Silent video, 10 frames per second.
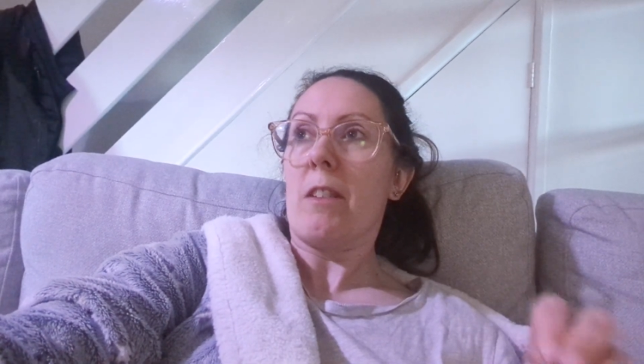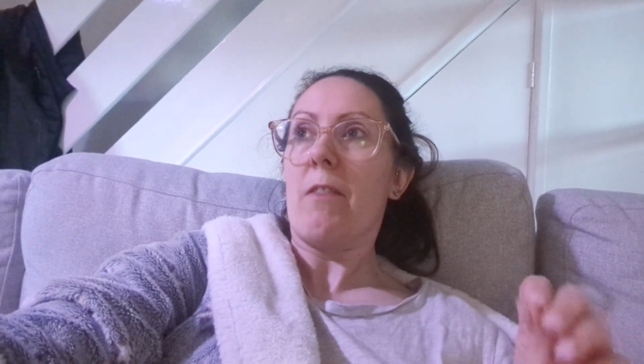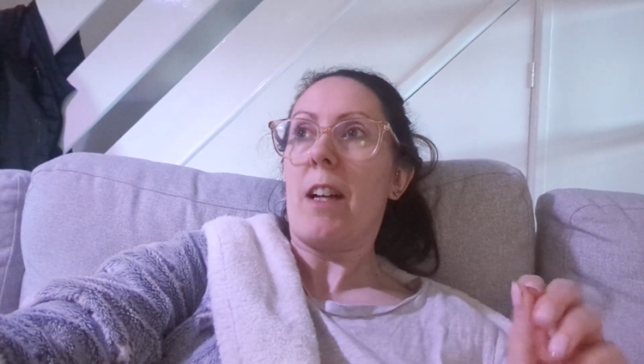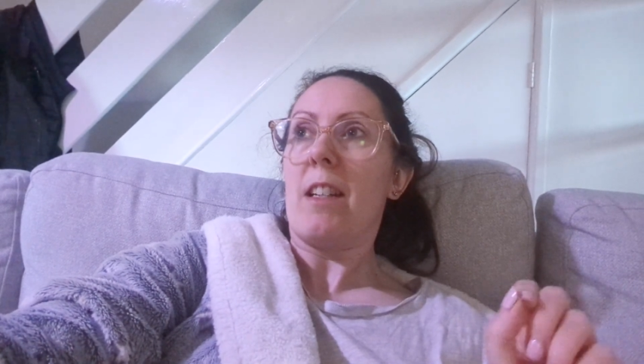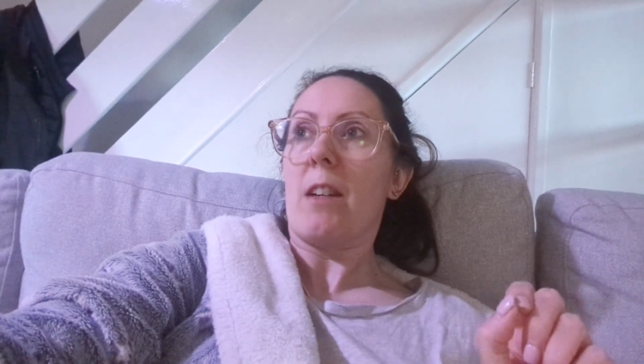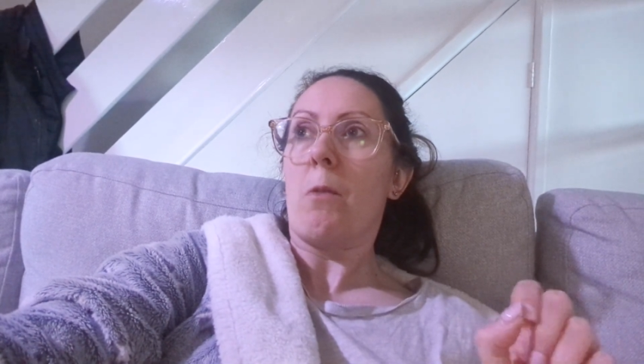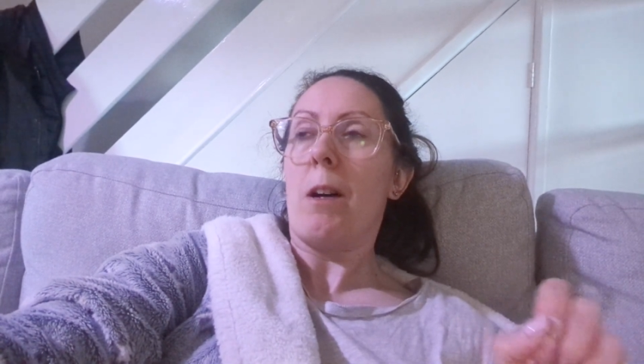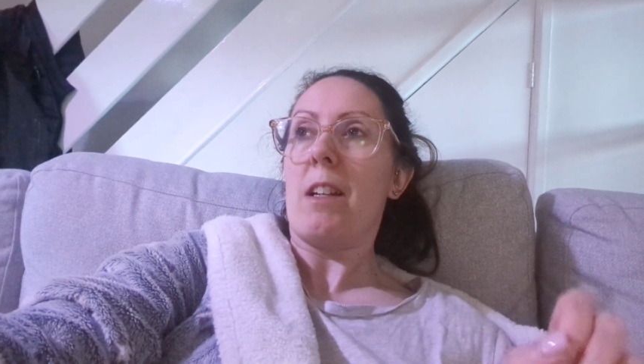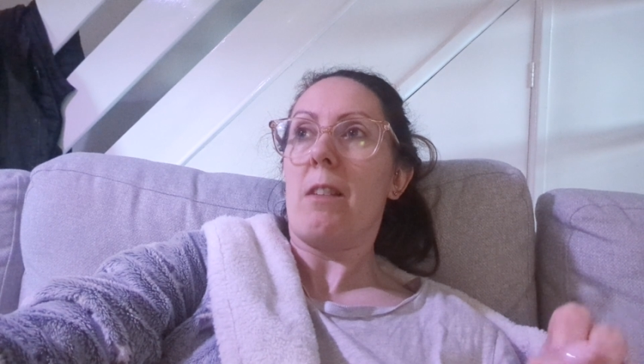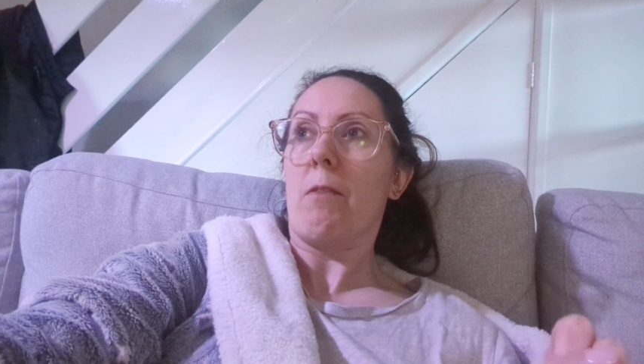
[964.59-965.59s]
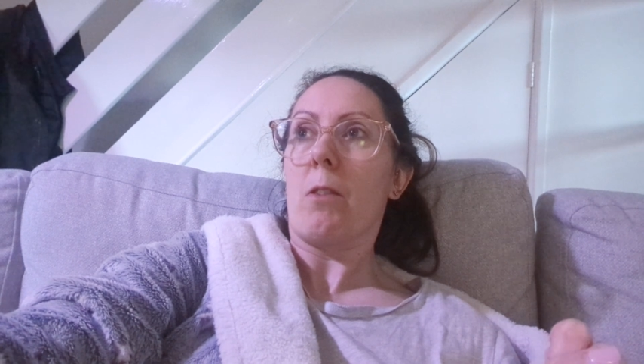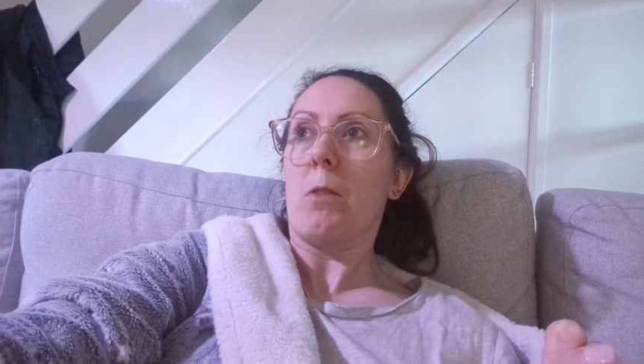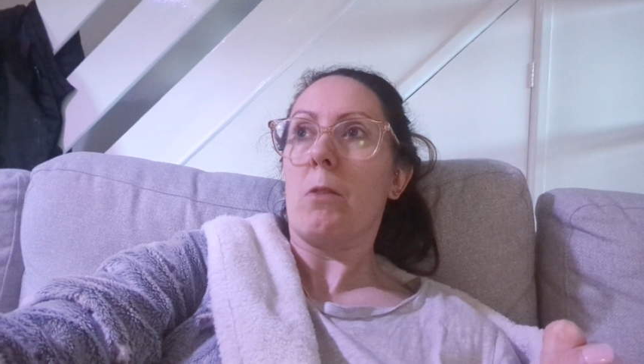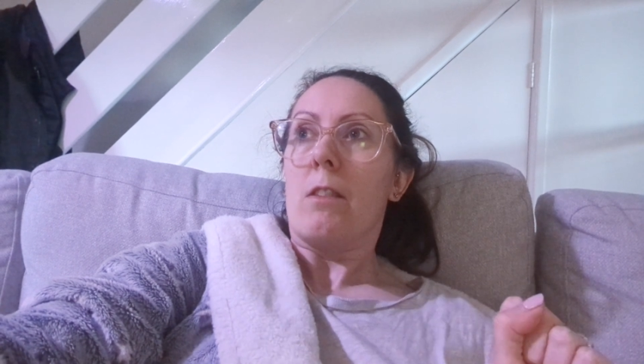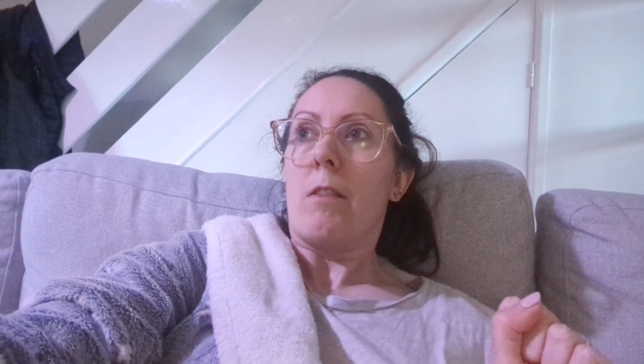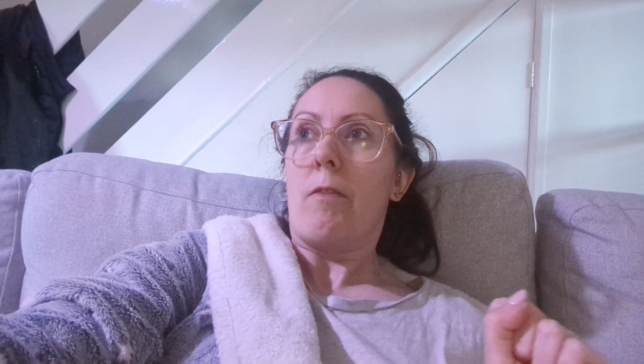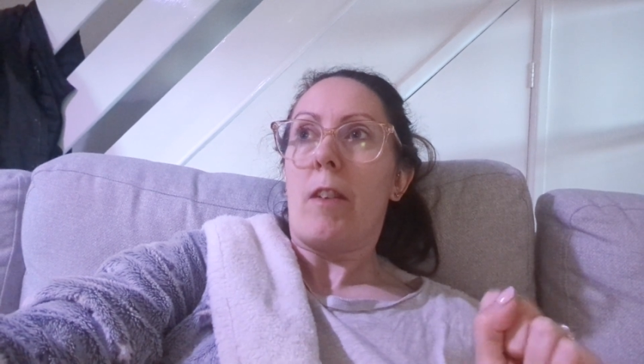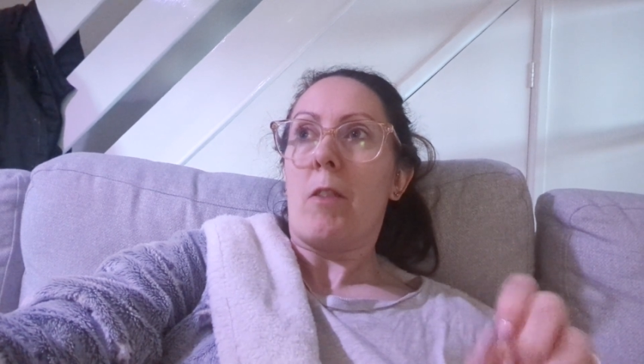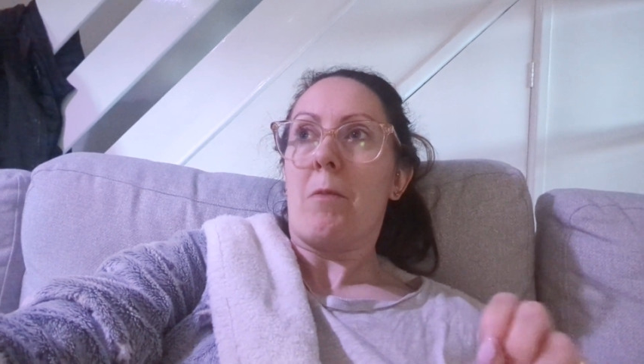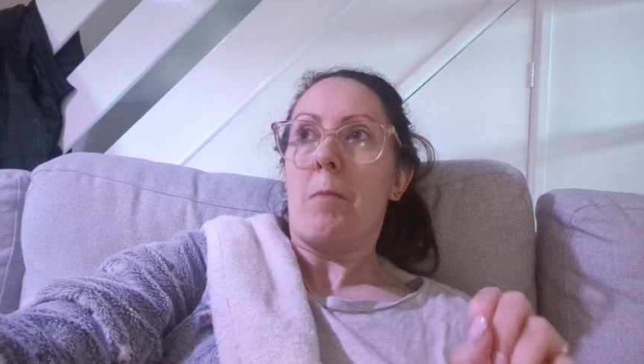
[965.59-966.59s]
find it quite difficult to
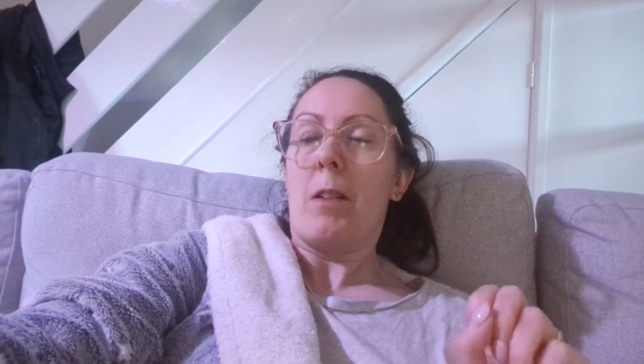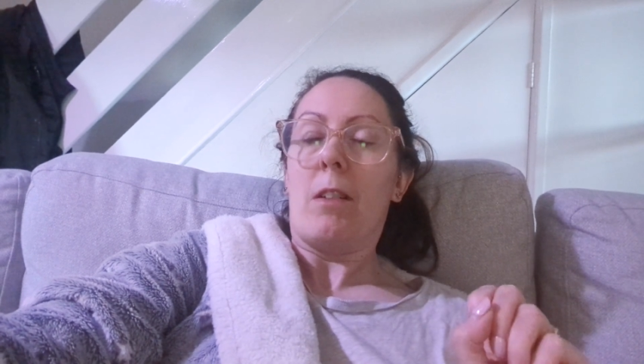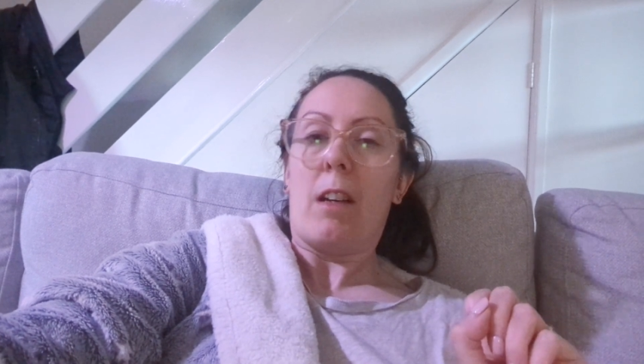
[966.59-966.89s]
film